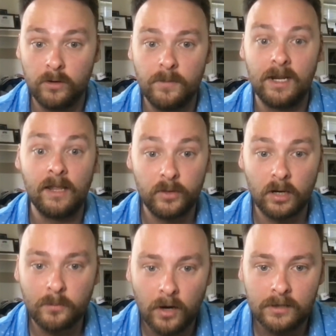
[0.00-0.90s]
have been in
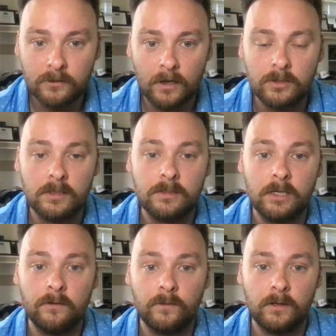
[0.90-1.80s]
their price range this
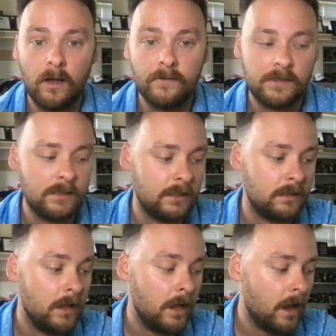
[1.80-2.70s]
year for the
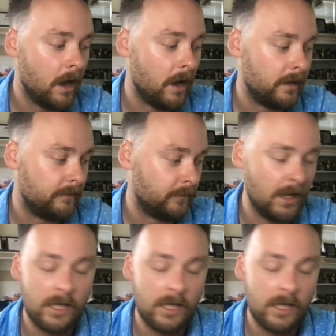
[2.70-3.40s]
offseason in free